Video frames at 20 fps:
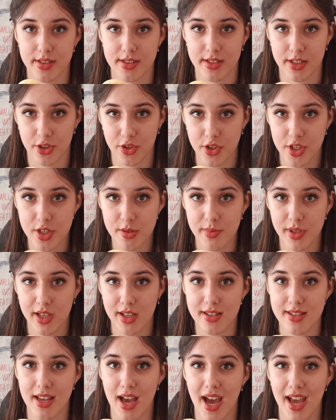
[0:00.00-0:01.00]
series
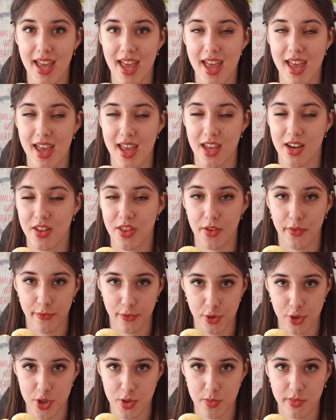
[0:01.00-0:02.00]
because I hated the
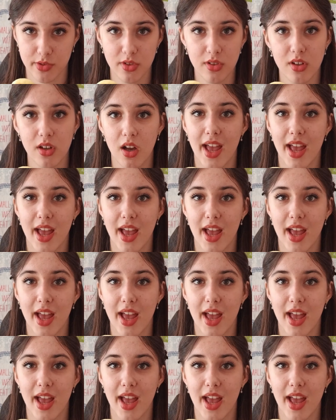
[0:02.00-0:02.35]
first book,